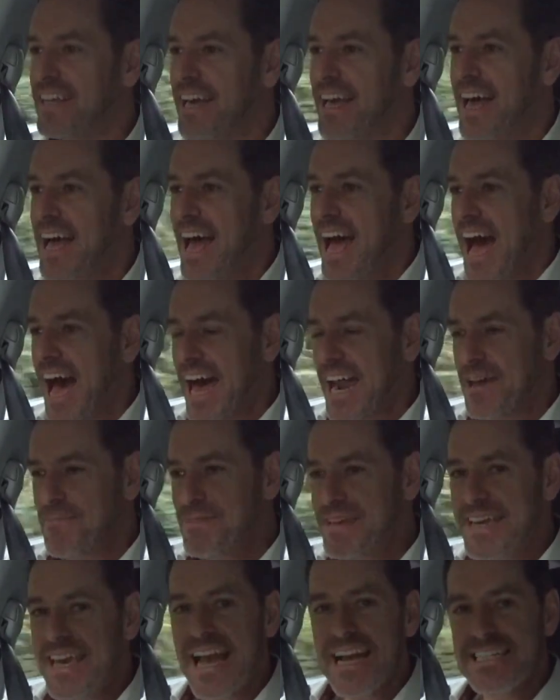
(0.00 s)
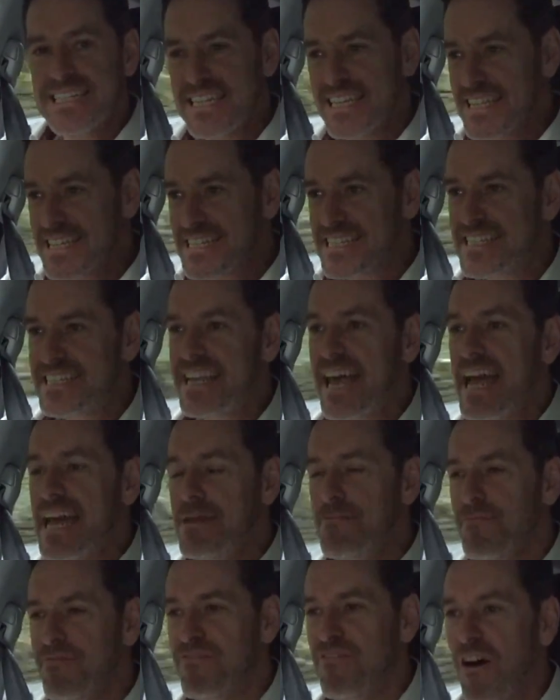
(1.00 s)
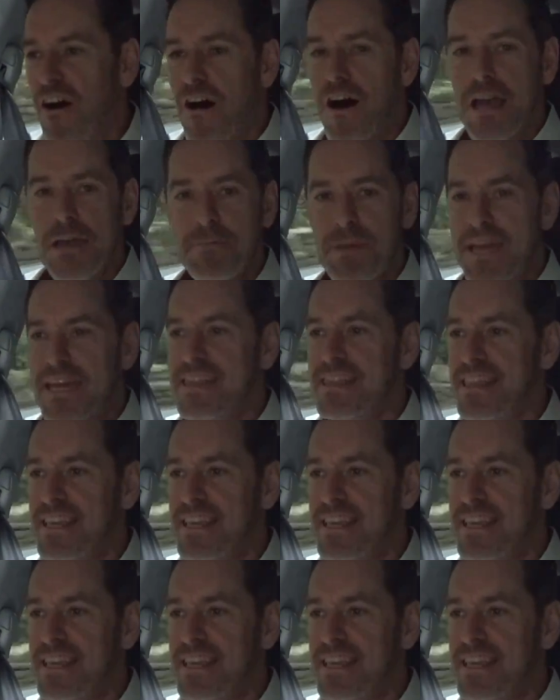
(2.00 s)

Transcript: And I'm getting the same vibe in